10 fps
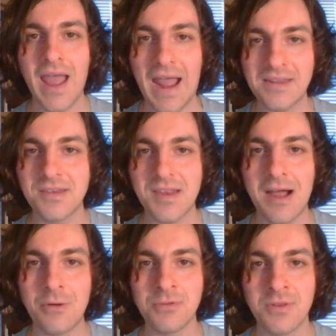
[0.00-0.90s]
heads
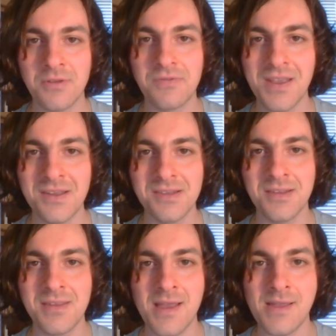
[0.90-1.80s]
down to face
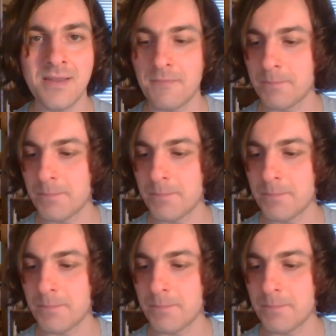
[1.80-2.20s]
the day.